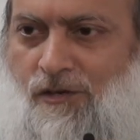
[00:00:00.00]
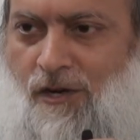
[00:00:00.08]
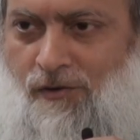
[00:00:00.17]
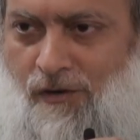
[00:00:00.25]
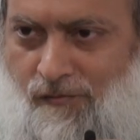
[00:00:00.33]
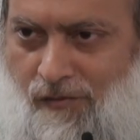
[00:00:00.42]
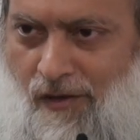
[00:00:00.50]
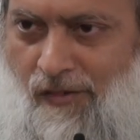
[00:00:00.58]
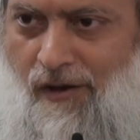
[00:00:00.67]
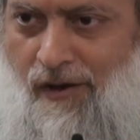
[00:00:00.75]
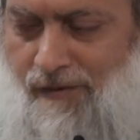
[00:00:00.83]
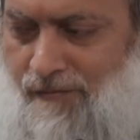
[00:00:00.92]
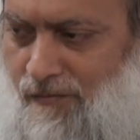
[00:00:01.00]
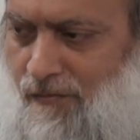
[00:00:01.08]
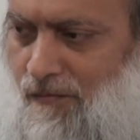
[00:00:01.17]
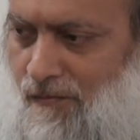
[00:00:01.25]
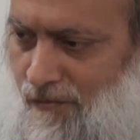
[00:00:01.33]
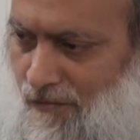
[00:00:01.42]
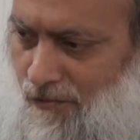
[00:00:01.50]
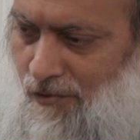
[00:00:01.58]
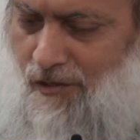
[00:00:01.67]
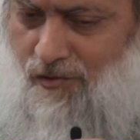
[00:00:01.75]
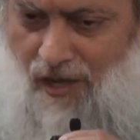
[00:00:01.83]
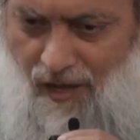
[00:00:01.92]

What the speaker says: you go and give